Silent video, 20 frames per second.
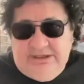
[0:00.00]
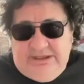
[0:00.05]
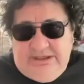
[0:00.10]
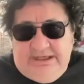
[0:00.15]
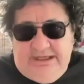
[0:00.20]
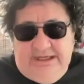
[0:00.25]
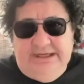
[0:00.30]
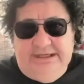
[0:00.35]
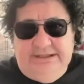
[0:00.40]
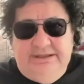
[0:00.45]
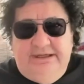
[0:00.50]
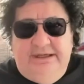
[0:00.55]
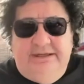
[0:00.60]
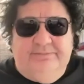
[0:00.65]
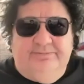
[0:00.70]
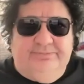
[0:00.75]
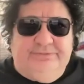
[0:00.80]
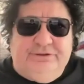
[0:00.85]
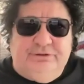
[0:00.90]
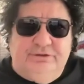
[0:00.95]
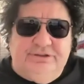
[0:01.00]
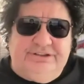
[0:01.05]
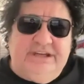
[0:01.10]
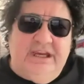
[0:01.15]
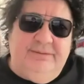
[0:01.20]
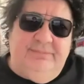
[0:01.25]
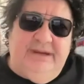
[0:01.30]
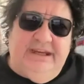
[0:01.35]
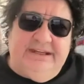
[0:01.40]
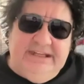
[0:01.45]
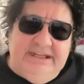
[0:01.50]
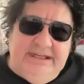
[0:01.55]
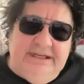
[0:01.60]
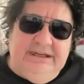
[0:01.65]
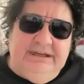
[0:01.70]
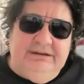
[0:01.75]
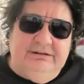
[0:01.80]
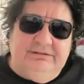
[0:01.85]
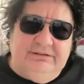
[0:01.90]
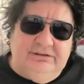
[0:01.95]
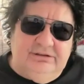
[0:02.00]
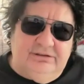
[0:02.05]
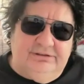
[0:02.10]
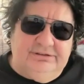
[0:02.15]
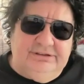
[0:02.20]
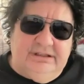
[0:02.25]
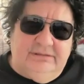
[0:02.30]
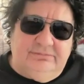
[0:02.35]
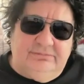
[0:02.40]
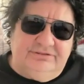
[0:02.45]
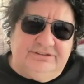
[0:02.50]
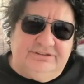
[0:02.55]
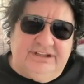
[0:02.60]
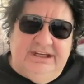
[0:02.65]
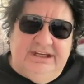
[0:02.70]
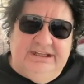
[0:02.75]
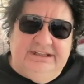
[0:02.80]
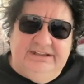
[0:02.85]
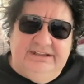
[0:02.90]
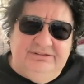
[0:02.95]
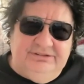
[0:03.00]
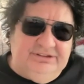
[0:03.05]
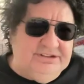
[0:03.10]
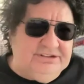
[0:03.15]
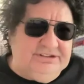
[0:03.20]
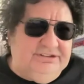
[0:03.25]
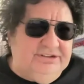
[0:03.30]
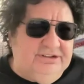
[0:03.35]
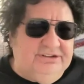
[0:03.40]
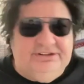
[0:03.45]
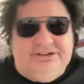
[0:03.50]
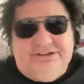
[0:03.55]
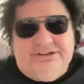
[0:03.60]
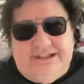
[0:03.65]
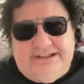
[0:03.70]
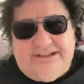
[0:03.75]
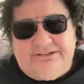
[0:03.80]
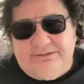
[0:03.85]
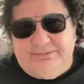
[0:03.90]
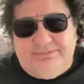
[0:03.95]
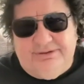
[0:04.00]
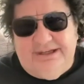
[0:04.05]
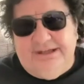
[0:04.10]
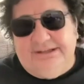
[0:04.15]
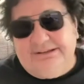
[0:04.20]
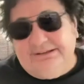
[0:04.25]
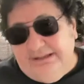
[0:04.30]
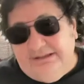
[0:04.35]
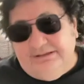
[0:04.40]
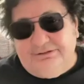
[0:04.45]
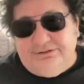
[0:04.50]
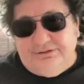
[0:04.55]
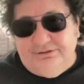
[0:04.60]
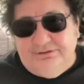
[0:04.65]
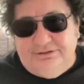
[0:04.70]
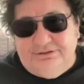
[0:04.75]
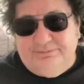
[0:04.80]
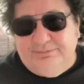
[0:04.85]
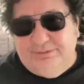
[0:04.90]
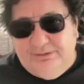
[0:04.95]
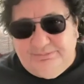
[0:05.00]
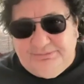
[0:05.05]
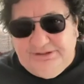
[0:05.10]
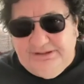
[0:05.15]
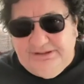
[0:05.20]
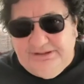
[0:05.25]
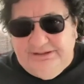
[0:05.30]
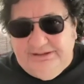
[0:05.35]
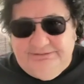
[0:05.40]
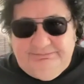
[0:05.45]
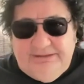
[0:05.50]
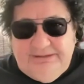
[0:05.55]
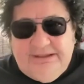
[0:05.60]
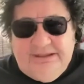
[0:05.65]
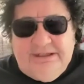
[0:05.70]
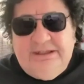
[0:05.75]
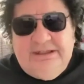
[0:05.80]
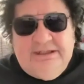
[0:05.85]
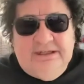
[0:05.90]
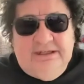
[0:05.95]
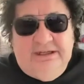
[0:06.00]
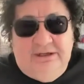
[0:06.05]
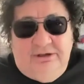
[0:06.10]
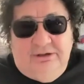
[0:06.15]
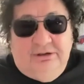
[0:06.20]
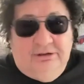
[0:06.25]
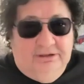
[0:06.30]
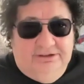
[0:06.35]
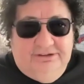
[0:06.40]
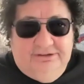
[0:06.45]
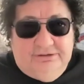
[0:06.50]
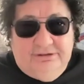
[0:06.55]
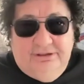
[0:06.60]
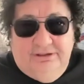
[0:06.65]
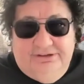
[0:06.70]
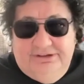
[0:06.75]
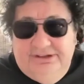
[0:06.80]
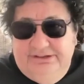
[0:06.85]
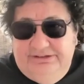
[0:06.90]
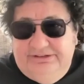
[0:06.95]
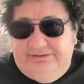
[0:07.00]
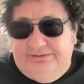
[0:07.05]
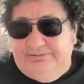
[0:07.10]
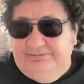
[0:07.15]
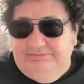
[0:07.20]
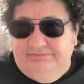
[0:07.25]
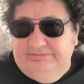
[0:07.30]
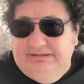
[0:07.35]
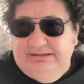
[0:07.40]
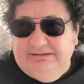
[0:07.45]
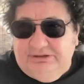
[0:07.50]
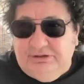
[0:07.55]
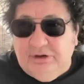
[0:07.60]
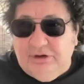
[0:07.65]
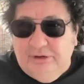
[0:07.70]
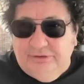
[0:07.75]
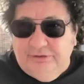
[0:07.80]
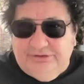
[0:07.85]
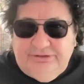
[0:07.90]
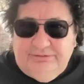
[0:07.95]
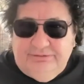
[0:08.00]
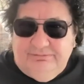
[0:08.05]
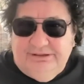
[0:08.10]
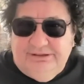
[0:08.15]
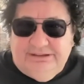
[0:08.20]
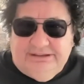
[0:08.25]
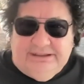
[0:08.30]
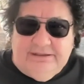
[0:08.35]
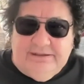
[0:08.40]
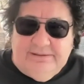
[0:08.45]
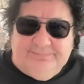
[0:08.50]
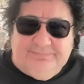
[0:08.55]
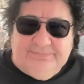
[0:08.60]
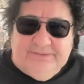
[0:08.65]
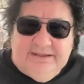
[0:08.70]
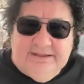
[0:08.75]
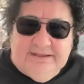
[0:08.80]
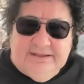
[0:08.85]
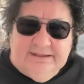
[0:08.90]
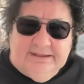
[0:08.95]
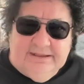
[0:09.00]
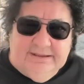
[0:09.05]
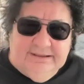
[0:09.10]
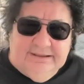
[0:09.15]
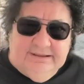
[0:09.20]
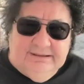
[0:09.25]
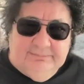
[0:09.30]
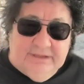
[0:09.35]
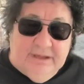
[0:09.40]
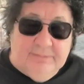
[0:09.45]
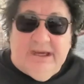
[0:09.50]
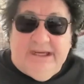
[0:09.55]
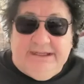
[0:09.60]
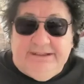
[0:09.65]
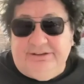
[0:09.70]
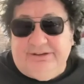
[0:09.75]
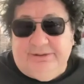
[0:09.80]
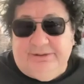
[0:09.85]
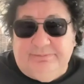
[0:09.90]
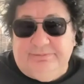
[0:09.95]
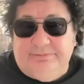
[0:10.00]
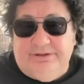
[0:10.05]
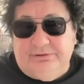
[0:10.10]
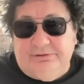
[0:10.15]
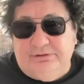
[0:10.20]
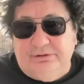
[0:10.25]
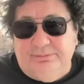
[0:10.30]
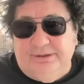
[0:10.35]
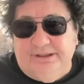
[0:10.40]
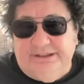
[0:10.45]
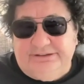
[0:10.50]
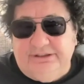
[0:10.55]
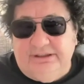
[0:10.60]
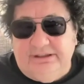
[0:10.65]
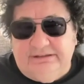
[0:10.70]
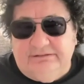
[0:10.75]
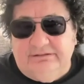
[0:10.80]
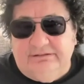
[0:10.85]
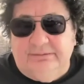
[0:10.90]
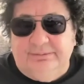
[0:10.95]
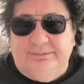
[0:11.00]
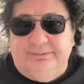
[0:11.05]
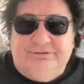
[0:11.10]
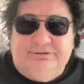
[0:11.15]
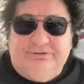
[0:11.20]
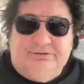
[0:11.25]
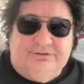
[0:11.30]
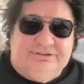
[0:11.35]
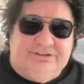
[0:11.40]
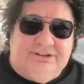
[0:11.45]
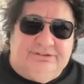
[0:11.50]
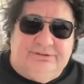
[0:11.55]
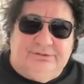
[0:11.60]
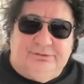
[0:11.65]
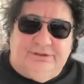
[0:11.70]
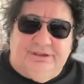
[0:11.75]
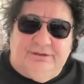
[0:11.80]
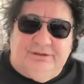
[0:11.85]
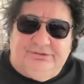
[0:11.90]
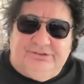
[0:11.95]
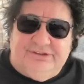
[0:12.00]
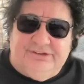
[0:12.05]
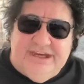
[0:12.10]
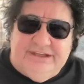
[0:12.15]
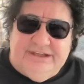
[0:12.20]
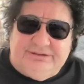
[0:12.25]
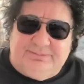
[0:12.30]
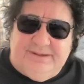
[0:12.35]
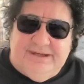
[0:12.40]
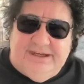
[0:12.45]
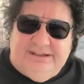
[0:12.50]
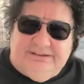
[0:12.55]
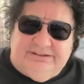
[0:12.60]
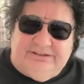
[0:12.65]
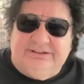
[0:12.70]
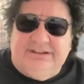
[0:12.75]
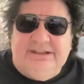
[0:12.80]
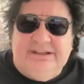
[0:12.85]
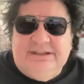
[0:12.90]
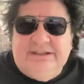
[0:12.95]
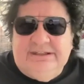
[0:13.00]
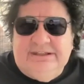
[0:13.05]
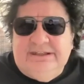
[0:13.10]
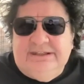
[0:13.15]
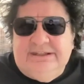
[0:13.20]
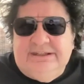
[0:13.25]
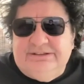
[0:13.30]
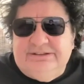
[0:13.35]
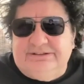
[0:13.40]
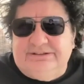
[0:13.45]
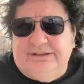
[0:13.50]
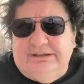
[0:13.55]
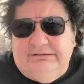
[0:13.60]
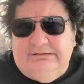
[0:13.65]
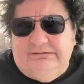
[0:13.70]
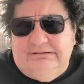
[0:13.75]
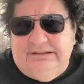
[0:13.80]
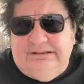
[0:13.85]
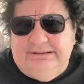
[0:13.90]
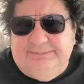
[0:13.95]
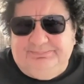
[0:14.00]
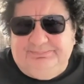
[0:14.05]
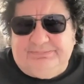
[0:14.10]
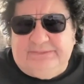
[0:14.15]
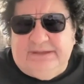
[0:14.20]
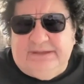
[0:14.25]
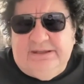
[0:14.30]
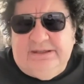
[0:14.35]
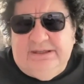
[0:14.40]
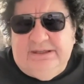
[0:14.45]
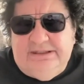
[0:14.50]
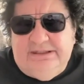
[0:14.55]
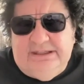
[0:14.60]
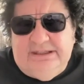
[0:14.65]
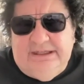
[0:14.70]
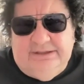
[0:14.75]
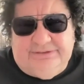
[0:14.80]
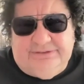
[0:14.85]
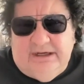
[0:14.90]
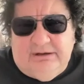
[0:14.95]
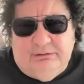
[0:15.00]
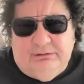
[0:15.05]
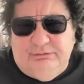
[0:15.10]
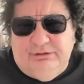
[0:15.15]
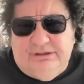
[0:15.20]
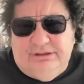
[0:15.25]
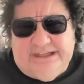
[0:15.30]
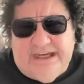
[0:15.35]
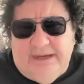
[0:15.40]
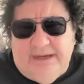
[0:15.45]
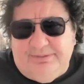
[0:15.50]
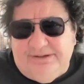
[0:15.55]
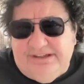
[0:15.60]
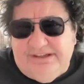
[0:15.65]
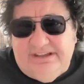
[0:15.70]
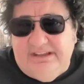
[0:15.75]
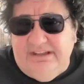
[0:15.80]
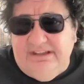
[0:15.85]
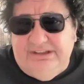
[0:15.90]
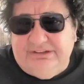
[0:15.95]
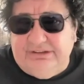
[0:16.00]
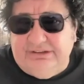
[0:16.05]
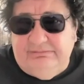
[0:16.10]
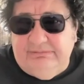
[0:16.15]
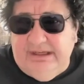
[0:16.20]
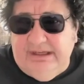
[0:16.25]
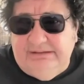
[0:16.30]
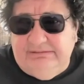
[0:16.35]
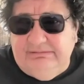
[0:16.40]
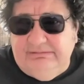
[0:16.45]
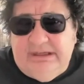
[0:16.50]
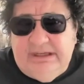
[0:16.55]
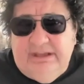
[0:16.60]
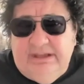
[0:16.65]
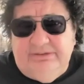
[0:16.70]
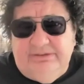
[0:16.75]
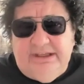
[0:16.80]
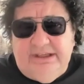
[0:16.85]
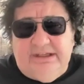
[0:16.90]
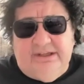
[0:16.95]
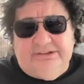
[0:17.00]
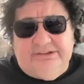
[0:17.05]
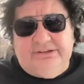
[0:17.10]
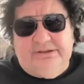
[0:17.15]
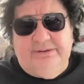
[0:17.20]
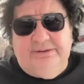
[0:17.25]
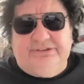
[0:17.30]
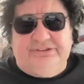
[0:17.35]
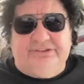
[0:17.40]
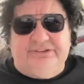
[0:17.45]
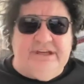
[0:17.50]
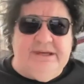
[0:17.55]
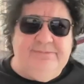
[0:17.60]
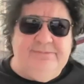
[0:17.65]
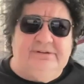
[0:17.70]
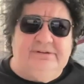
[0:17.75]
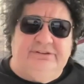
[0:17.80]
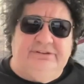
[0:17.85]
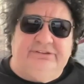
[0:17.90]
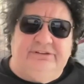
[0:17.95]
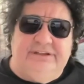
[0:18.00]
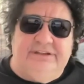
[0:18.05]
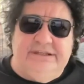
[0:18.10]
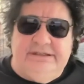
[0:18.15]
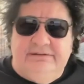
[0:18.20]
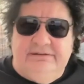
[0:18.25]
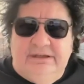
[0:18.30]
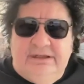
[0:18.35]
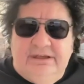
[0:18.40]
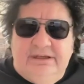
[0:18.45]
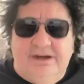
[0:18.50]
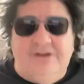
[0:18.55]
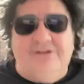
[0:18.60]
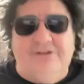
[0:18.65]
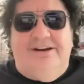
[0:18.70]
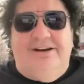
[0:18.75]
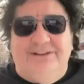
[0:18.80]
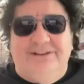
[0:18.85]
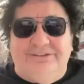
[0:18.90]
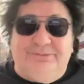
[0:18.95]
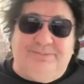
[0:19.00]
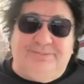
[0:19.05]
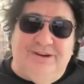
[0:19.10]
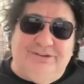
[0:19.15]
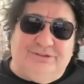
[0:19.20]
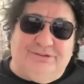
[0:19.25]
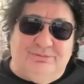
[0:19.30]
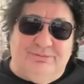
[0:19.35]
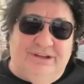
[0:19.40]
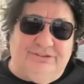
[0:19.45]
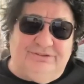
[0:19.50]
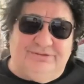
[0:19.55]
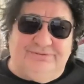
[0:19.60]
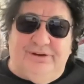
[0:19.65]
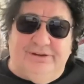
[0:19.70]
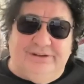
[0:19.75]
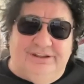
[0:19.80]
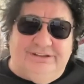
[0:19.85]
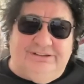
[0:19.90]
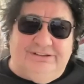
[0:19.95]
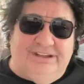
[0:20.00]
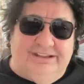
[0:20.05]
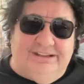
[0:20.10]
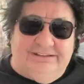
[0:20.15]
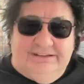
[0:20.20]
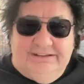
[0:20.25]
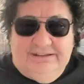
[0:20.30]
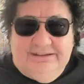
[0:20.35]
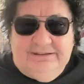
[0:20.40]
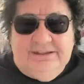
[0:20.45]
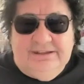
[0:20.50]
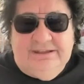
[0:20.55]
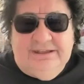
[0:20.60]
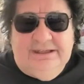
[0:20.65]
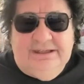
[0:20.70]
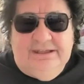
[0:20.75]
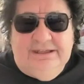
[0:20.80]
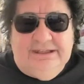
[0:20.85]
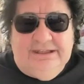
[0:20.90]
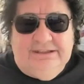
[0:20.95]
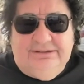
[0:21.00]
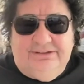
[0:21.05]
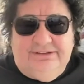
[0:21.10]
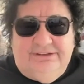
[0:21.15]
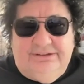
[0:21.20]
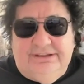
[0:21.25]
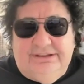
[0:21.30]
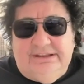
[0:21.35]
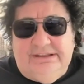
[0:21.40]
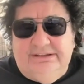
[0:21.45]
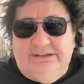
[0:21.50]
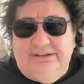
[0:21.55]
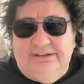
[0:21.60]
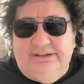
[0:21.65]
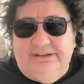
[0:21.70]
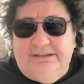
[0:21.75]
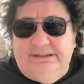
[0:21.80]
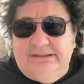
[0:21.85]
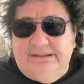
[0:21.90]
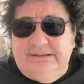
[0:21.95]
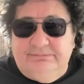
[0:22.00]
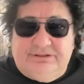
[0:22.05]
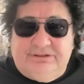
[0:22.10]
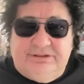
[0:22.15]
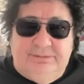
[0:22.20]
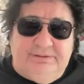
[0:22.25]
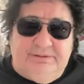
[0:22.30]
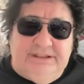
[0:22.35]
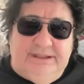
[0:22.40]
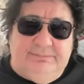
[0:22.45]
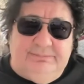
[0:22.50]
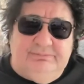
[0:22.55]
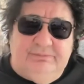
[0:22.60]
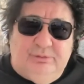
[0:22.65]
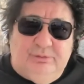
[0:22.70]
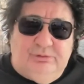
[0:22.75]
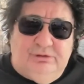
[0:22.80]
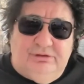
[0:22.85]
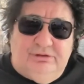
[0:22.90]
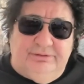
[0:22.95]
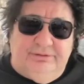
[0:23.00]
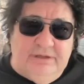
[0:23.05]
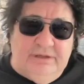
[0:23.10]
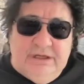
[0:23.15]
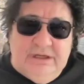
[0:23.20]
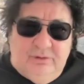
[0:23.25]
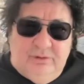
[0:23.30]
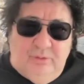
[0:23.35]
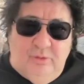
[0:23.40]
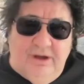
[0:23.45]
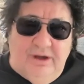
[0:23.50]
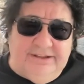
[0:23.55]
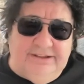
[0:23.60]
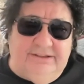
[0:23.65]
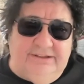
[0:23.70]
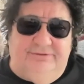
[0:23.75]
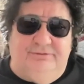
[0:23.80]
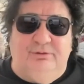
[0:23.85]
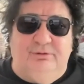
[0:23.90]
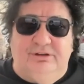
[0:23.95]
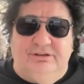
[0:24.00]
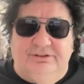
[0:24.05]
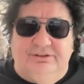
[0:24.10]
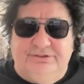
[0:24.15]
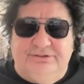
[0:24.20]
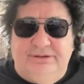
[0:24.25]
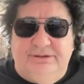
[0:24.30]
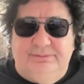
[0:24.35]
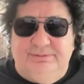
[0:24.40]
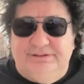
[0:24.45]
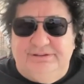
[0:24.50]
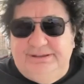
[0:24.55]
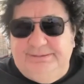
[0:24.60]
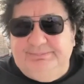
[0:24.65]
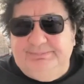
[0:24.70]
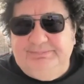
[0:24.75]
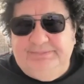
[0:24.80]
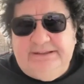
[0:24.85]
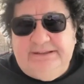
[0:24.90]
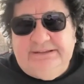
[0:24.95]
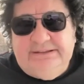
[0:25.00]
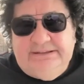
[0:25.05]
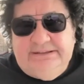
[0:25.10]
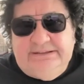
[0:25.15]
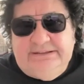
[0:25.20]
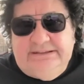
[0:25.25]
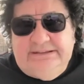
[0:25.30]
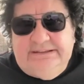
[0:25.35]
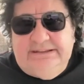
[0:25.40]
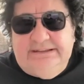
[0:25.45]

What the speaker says: And George came back here and got on Double J, and he was introducing Jackson Browne, Lyle George, and Bob Dylan, all of these gods, really. And mainly the Goodbye Tiger album. George just thought that was in his pants. Hmm. So, yeah, they were really happy years. And then I sort of seamlessly, I suppose, almost followed Doug into the Triple M, the world of wonderful world of Triple M. Hmm.